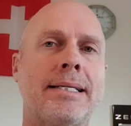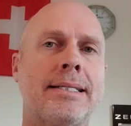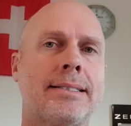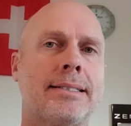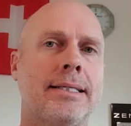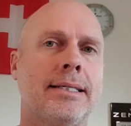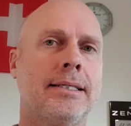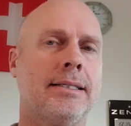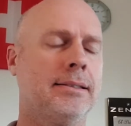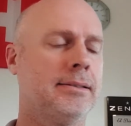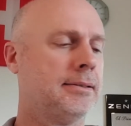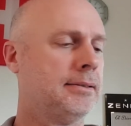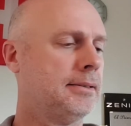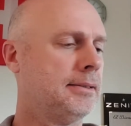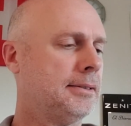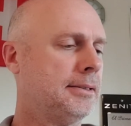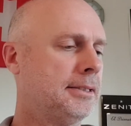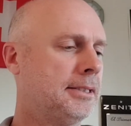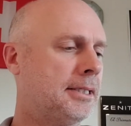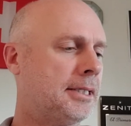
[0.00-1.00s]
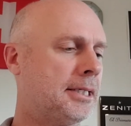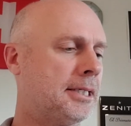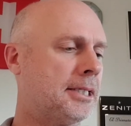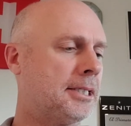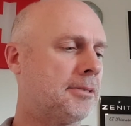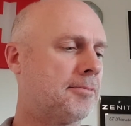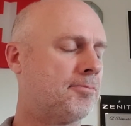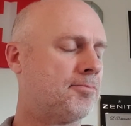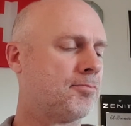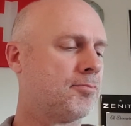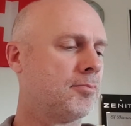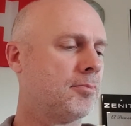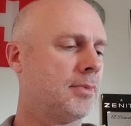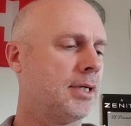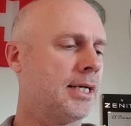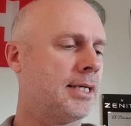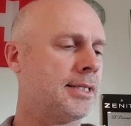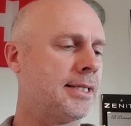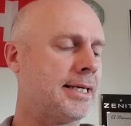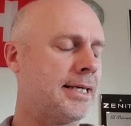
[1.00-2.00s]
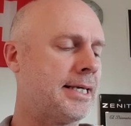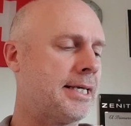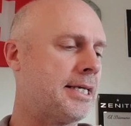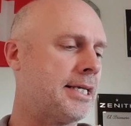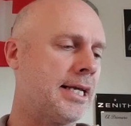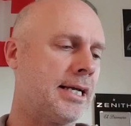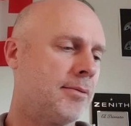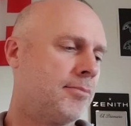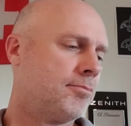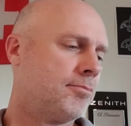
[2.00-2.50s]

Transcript: C, and the E,